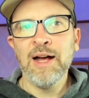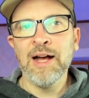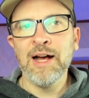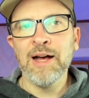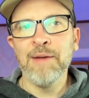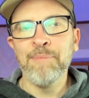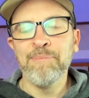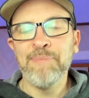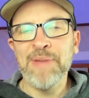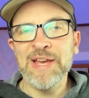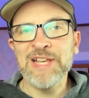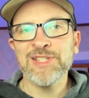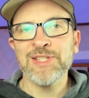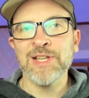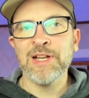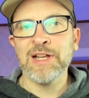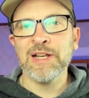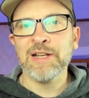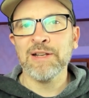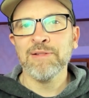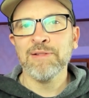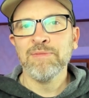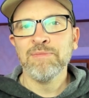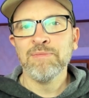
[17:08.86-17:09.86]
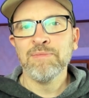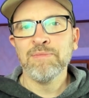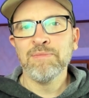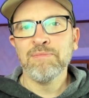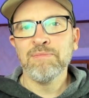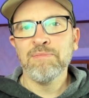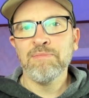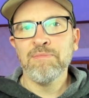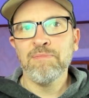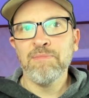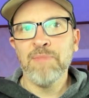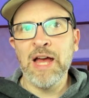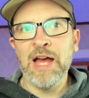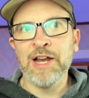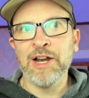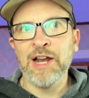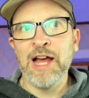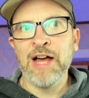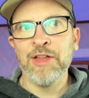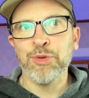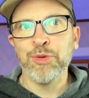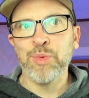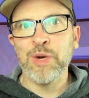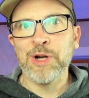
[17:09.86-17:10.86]
based on
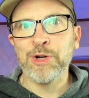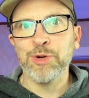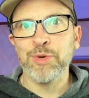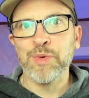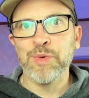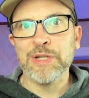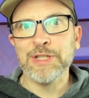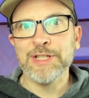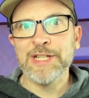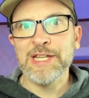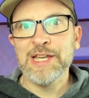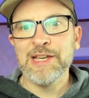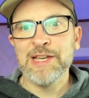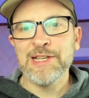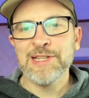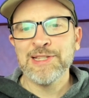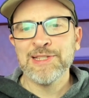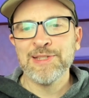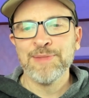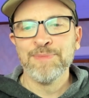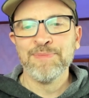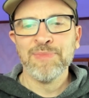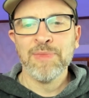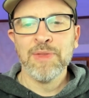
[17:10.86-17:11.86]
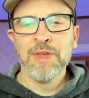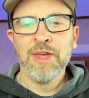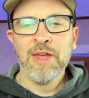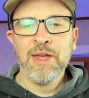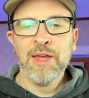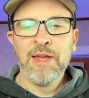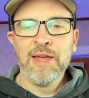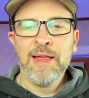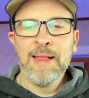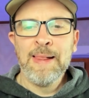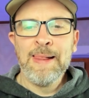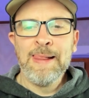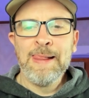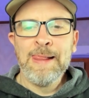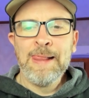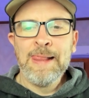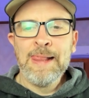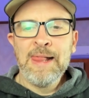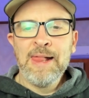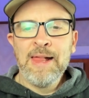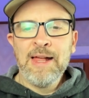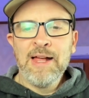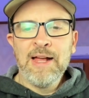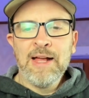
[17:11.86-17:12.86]
how the runner really is.
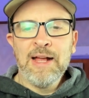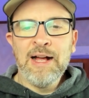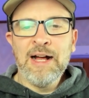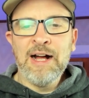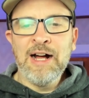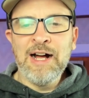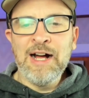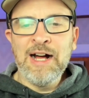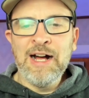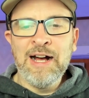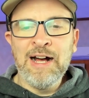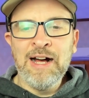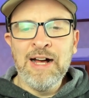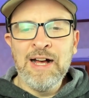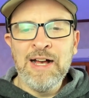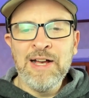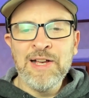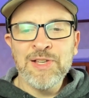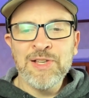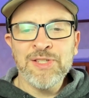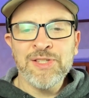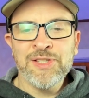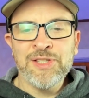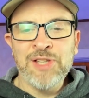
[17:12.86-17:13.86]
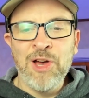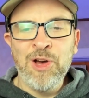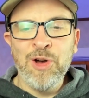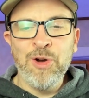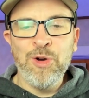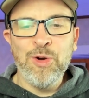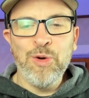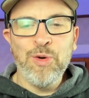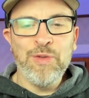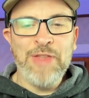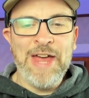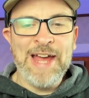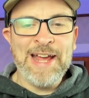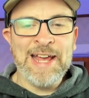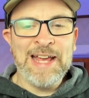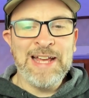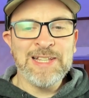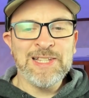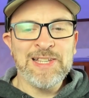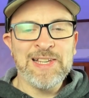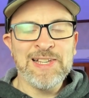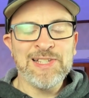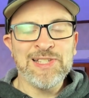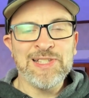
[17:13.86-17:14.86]
So that
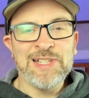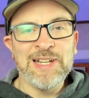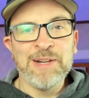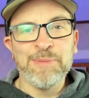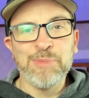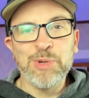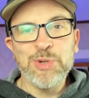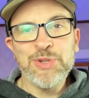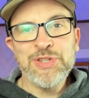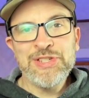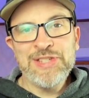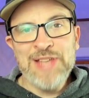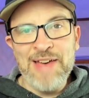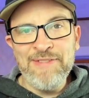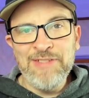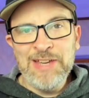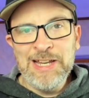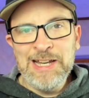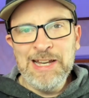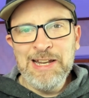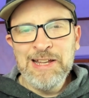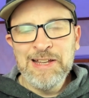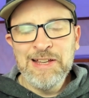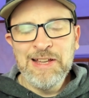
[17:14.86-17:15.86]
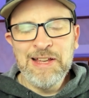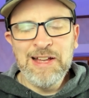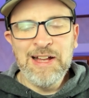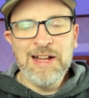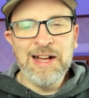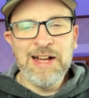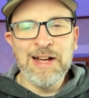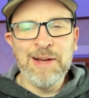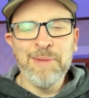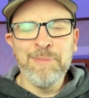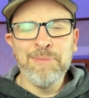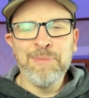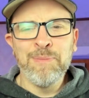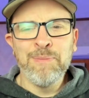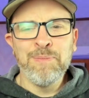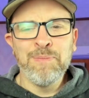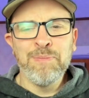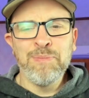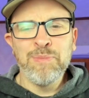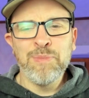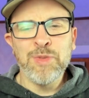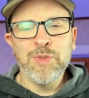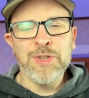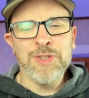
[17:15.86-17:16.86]
gets us to number 7,
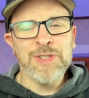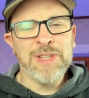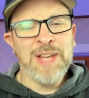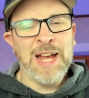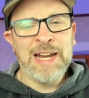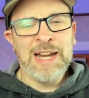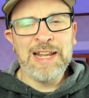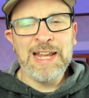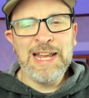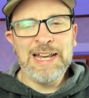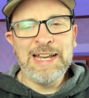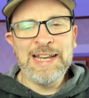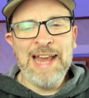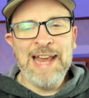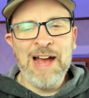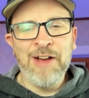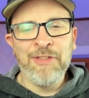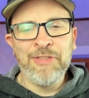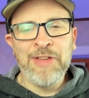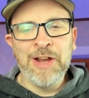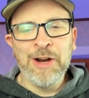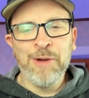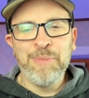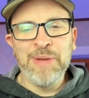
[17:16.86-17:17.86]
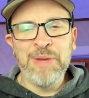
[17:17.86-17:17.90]
just kind of getting down there,